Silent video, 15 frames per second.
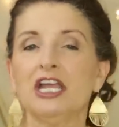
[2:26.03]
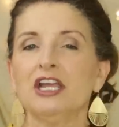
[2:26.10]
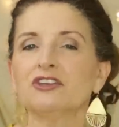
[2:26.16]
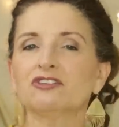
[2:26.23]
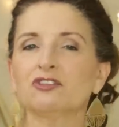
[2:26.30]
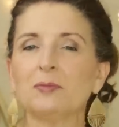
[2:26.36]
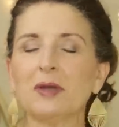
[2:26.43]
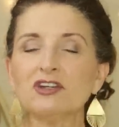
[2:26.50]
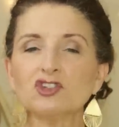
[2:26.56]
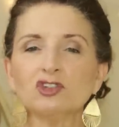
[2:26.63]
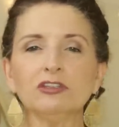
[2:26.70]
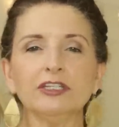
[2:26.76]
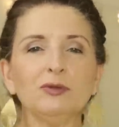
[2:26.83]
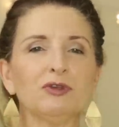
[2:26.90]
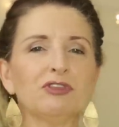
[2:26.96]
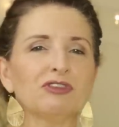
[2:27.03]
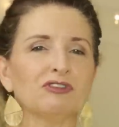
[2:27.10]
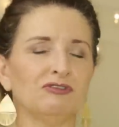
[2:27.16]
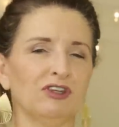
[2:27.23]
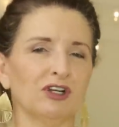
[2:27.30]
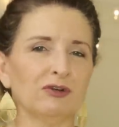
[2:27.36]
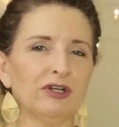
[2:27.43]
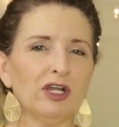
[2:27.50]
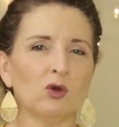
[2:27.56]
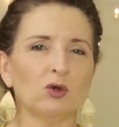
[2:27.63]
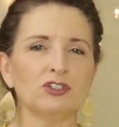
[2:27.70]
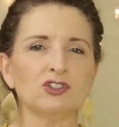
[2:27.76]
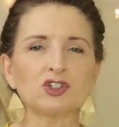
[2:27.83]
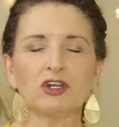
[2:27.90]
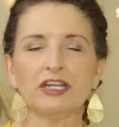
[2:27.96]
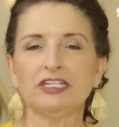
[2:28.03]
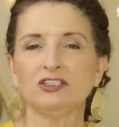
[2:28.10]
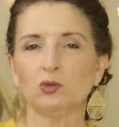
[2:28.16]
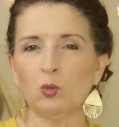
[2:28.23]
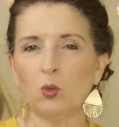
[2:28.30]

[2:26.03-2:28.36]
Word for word: especially with the very on-trend